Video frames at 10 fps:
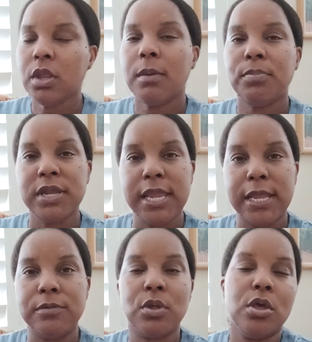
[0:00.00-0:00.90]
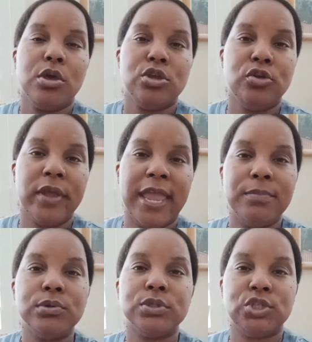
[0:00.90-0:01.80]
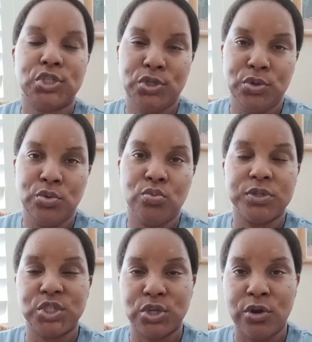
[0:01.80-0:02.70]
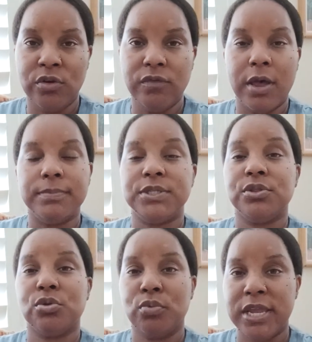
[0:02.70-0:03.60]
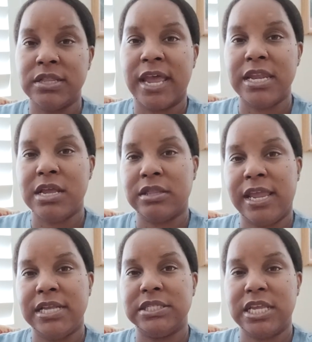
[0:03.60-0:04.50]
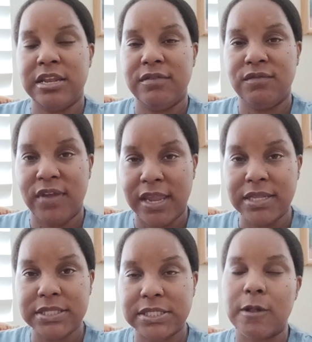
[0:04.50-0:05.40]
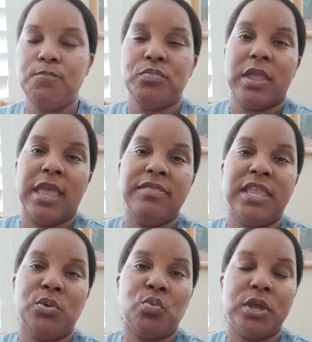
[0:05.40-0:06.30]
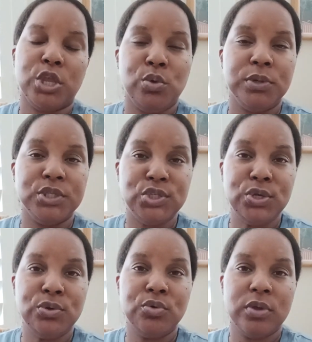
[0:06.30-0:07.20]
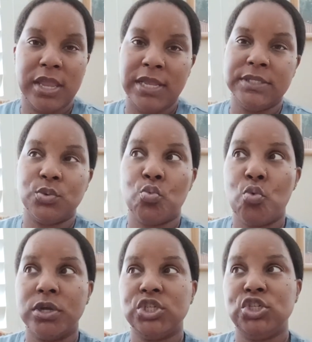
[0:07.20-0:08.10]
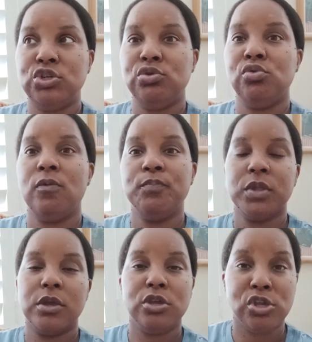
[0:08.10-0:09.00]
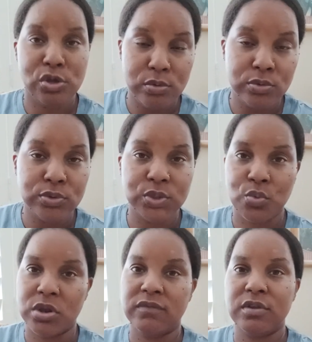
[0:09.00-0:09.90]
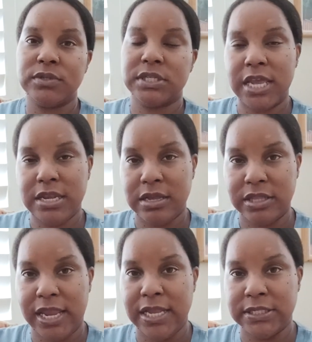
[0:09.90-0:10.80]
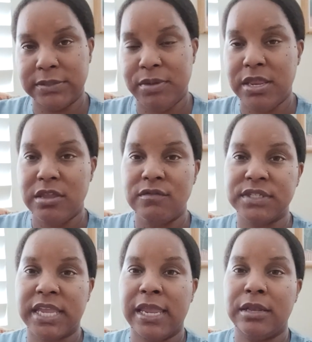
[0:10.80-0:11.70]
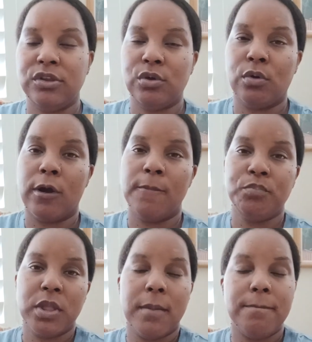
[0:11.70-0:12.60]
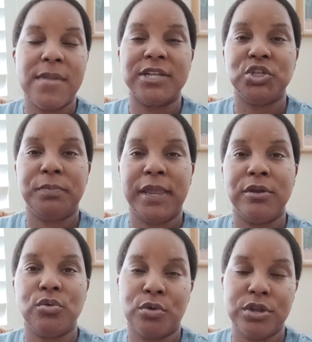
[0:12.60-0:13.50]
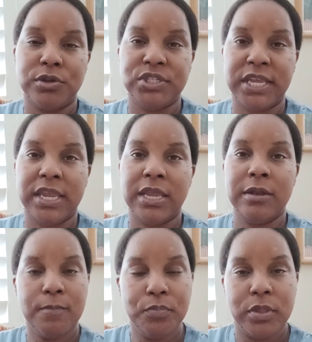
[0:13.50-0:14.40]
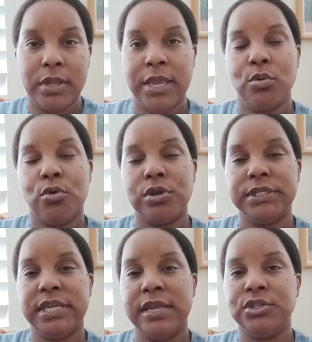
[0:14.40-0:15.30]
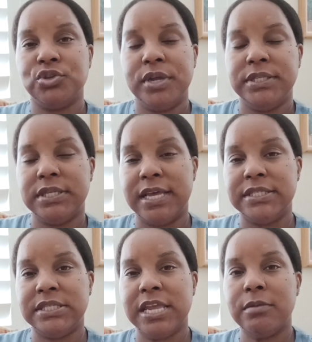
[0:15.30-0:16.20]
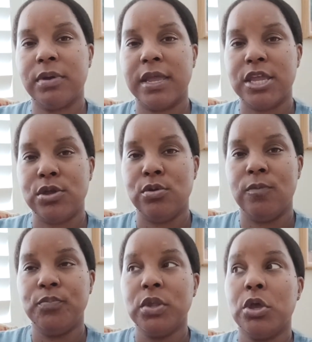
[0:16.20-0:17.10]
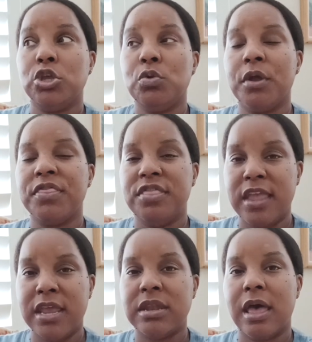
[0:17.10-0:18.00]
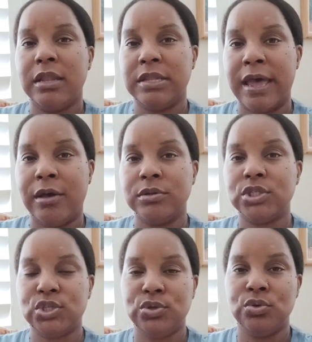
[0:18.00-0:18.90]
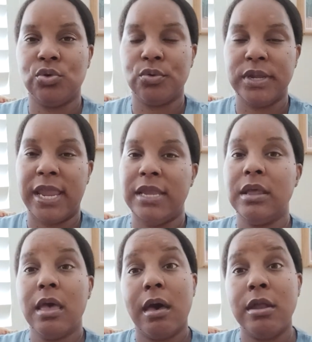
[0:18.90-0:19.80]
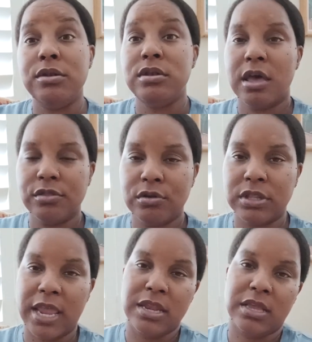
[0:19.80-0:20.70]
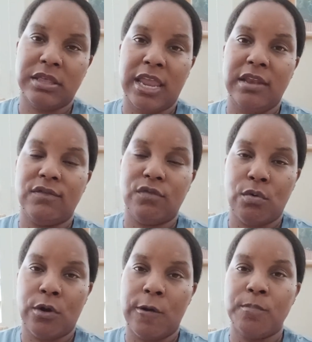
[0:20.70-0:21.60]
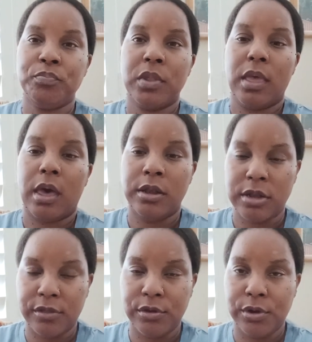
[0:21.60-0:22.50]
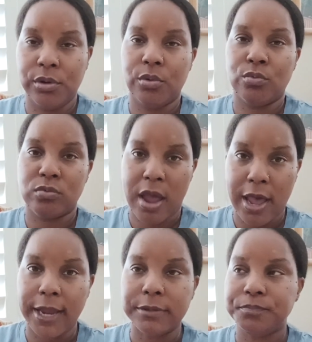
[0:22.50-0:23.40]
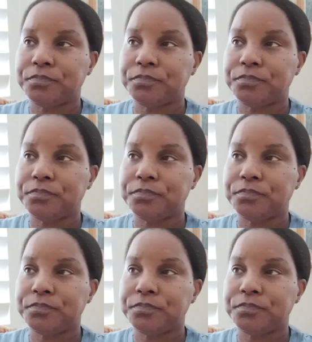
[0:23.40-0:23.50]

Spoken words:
But again, you're able to reserve up to 3 lightning lanes in advance. And then what you would do is once you use one of those lightning lanes, meaning you've scanned your Magic Band or your ticket in order to enter into that standby queue, you are then allowed to create another lightning lane for another ride.